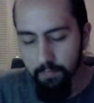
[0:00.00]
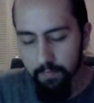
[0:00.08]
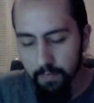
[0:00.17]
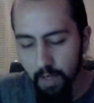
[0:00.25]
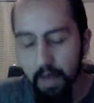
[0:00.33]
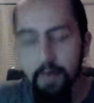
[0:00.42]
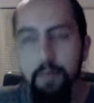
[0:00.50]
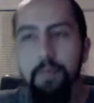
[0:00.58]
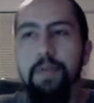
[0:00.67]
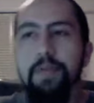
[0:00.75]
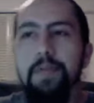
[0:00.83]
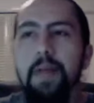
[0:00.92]
I don't
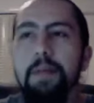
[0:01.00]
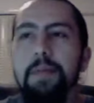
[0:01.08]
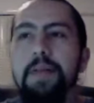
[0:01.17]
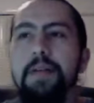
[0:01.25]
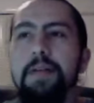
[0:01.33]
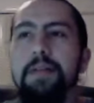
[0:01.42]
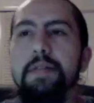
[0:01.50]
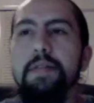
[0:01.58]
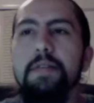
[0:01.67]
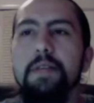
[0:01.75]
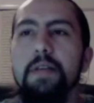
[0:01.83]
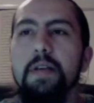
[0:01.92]
believe that, because
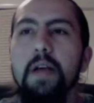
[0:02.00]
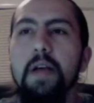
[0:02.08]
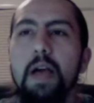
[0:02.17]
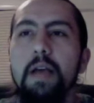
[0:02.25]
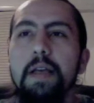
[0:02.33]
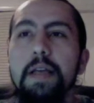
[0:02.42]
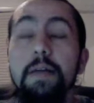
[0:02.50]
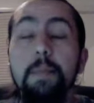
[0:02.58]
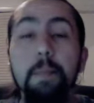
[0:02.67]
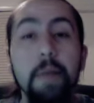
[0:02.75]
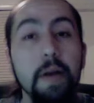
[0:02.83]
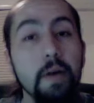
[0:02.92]
in
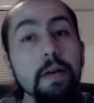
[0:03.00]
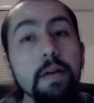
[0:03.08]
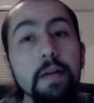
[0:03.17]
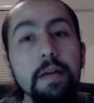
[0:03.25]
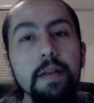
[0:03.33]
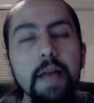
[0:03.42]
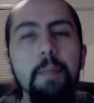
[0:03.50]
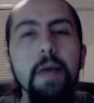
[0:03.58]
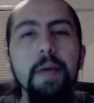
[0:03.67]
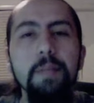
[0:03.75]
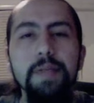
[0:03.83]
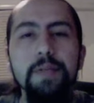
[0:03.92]
America that might
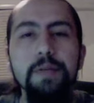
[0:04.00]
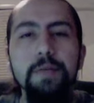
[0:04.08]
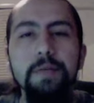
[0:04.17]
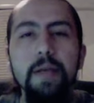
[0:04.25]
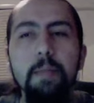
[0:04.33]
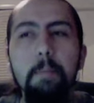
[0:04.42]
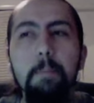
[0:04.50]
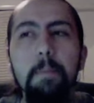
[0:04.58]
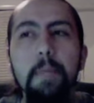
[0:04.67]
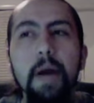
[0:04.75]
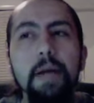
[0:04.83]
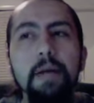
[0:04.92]
be true. That
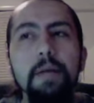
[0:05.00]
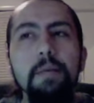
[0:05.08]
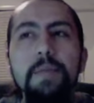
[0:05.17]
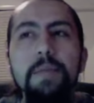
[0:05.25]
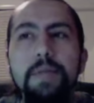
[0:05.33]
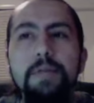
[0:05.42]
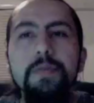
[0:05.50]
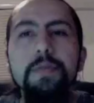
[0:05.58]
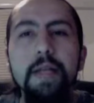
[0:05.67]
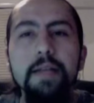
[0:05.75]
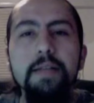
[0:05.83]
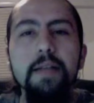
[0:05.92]
might be true
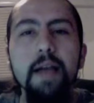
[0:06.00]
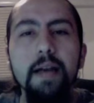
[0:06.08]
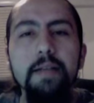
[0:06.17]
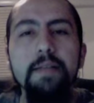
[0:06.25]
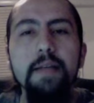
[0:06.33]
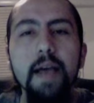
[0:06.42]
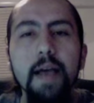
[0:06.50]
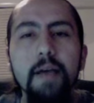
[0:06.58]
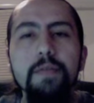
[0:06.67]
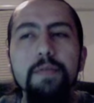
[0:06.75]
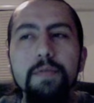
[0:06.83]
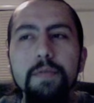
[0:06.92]
that Zionists
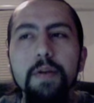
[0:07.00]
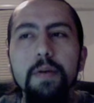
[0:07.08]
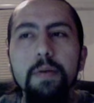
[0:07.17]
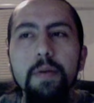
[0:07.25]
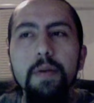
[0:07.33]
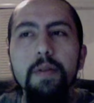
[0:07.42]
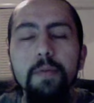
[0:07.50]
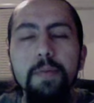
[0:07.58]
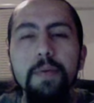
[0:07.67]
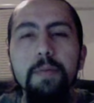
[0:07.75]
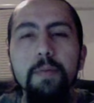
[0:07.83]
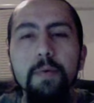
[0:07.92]
have, a little
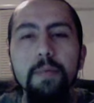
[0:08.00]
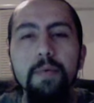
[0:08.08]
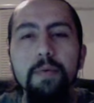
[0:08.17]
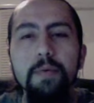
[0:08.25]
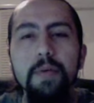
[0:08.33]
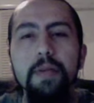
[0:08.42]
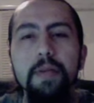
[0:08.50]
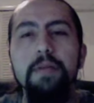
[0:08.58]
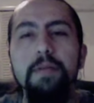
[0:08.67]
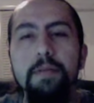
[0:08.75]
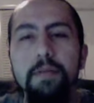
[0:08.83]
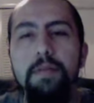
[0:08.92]
bit more pull
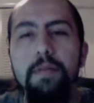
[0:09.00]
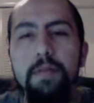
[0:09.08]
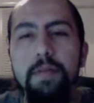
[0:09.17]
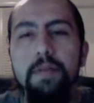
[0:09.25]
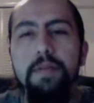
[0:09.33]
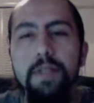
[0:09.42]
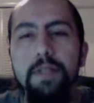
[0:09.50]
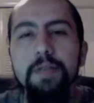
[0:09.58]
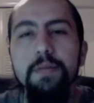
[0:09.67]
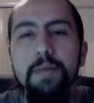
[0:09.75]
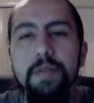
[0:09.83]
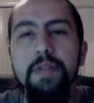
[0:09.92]
than the
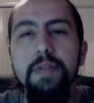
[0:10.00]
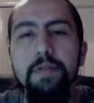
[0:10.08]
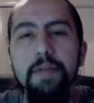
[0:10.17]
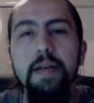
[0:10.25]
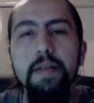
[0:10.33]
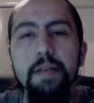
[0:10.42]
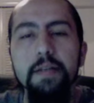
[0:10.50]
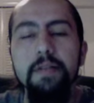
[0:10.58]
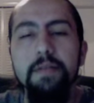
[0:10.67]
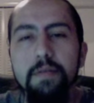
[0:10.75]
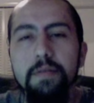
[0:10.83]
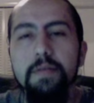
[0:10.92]
Jesuits in the Vatican
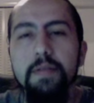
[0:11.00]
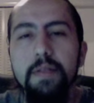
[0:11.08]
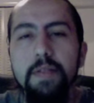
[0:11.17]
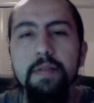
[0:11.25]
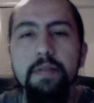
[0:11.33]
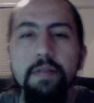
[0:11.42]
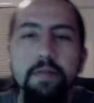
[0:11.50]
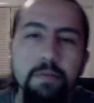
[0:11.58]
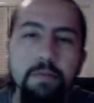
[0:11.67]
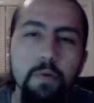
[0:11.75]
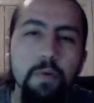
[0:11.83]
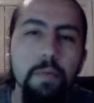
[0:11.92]
and
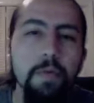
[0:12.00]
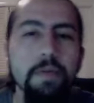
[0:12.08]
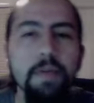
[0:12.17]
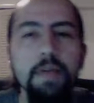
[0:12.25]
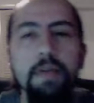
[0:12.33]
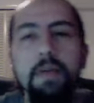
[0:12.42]
Rome over there.